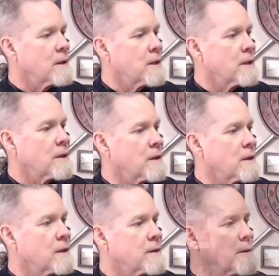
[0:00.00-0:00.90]
and I'll also
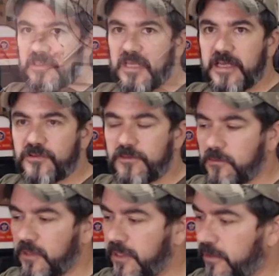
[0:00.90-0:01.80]
put Dan's
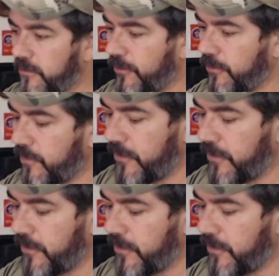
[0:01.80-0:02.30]
link here in the